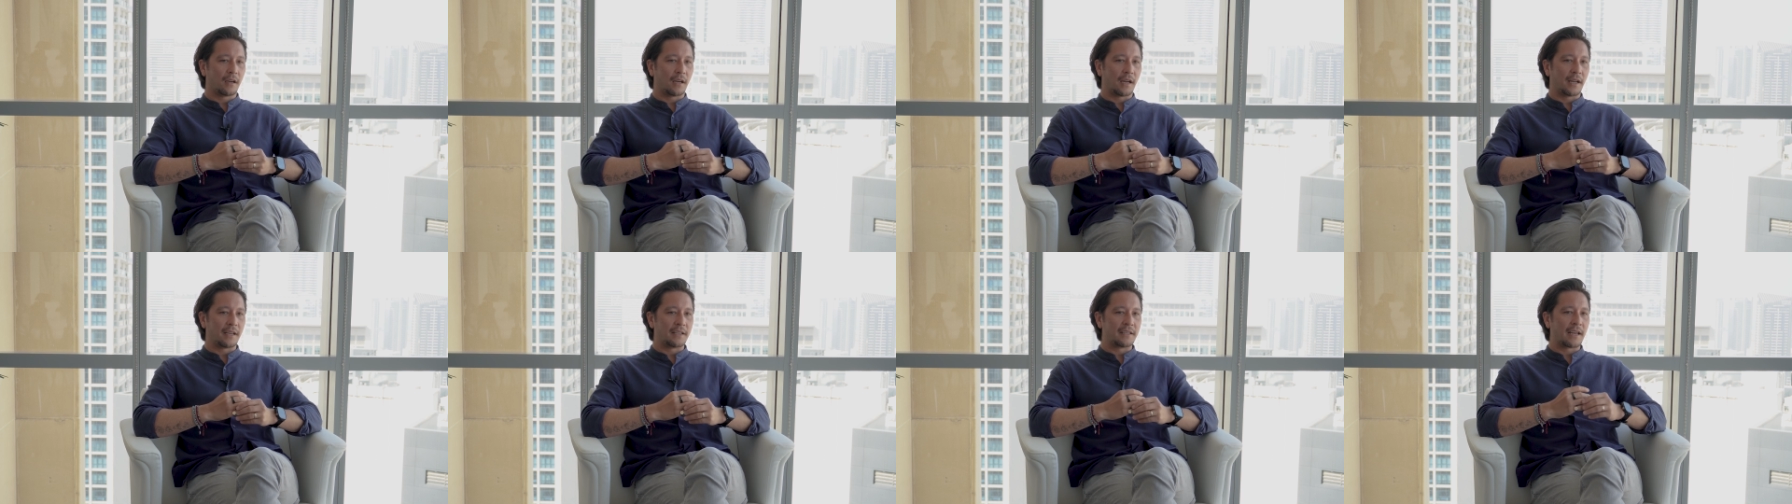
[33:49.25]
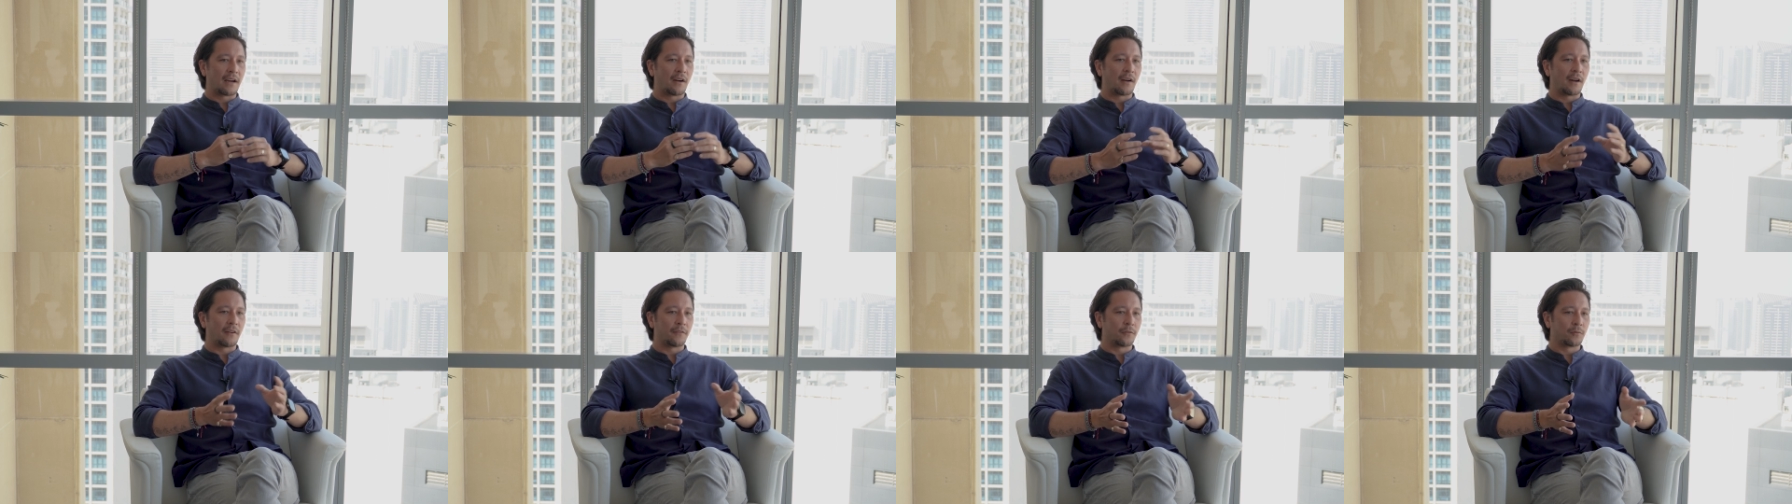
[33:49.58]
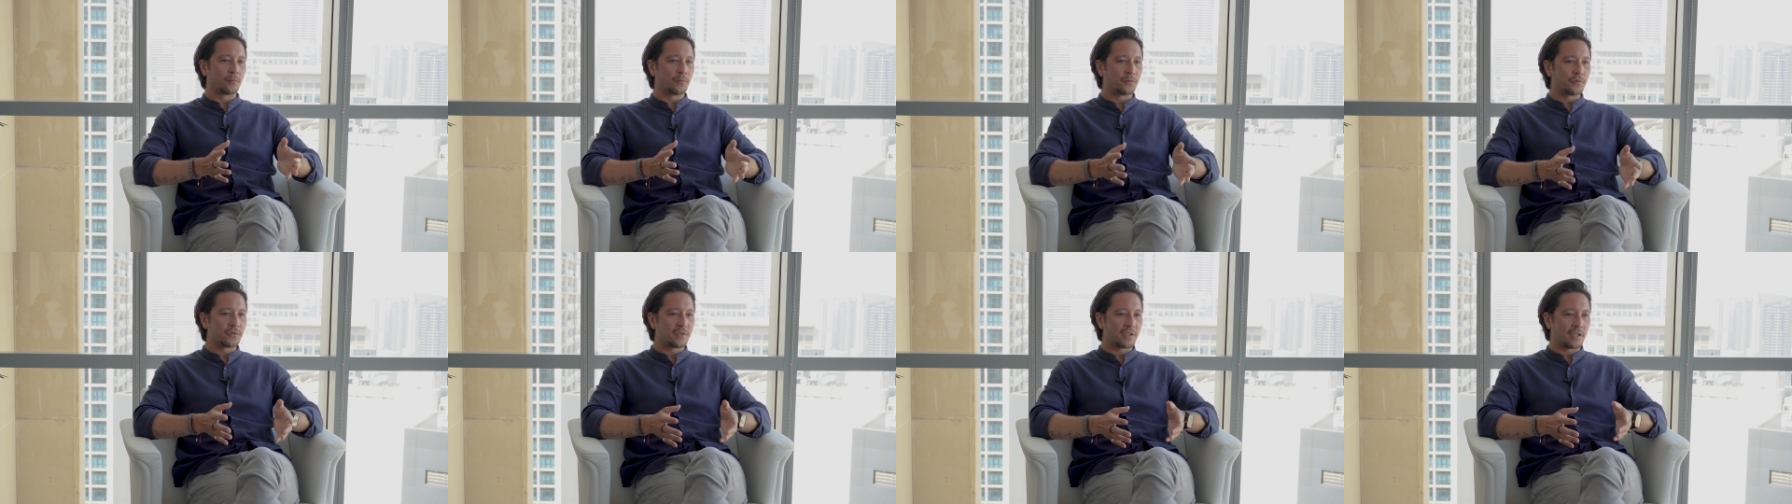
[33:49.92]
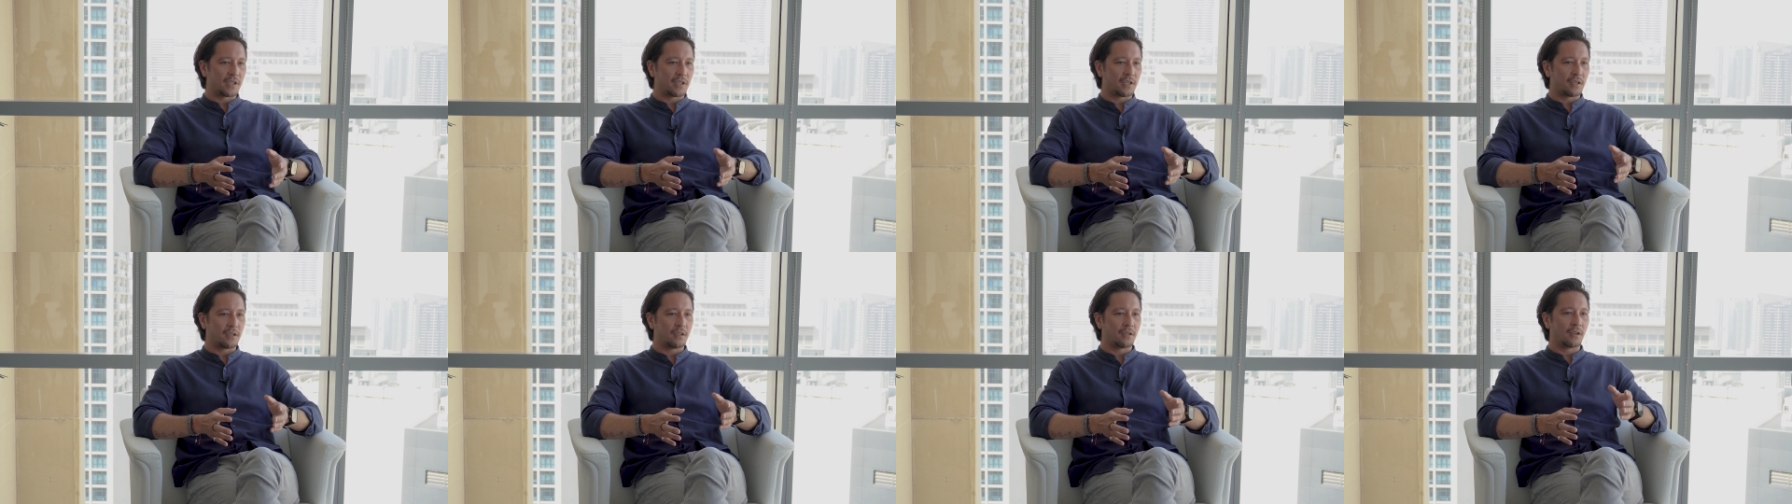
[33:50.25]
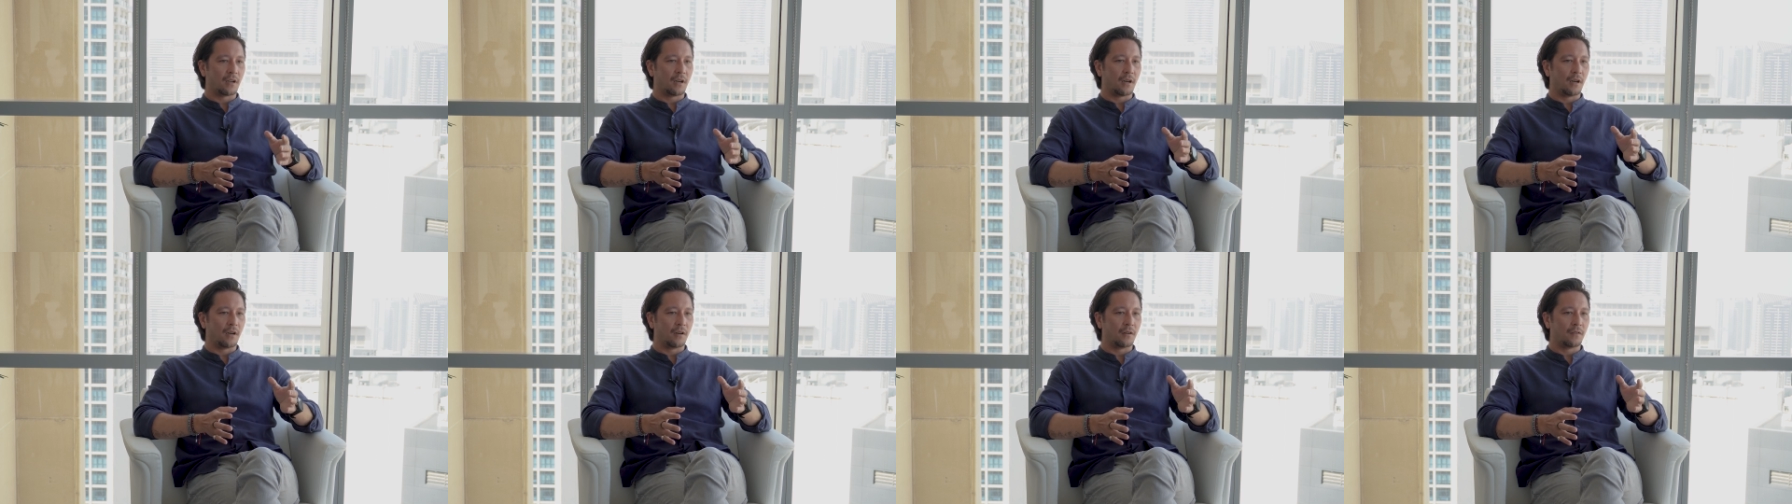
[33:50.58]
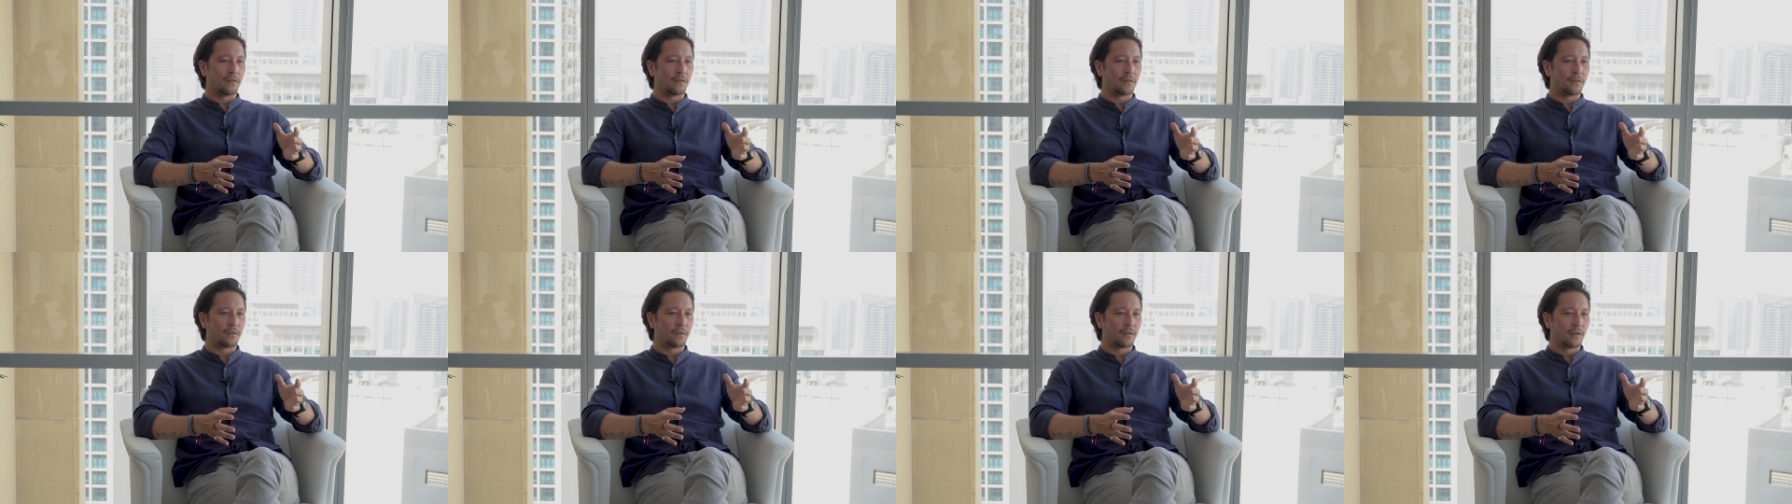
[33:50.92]
I now have a routine
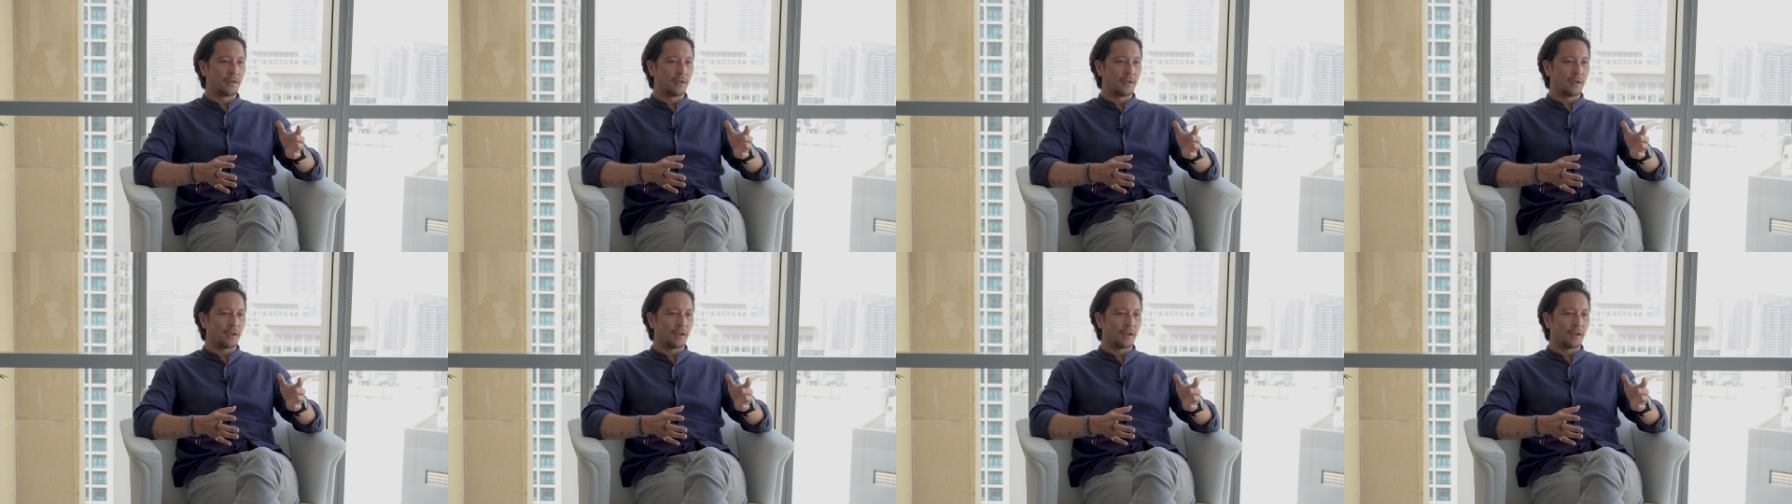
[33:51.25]
of